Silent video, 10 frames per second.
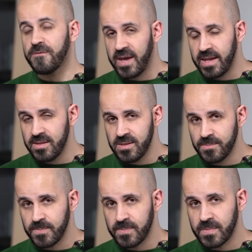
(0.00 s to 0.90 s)
failed,
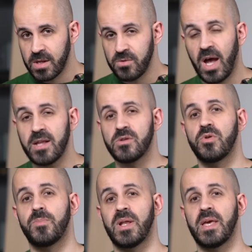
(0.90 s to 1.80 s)
you had
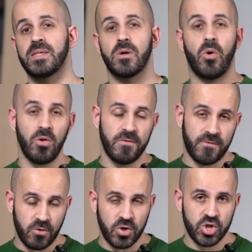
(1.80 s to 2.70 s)
to replace all
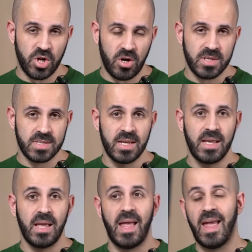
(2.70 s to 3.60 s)
four shocks
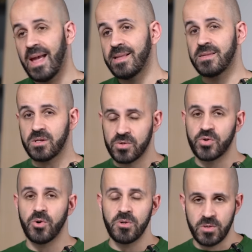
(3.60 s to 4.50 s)
and the
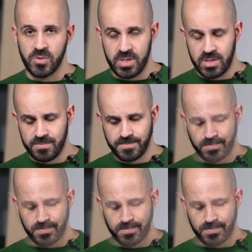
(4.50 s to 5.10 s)
control unit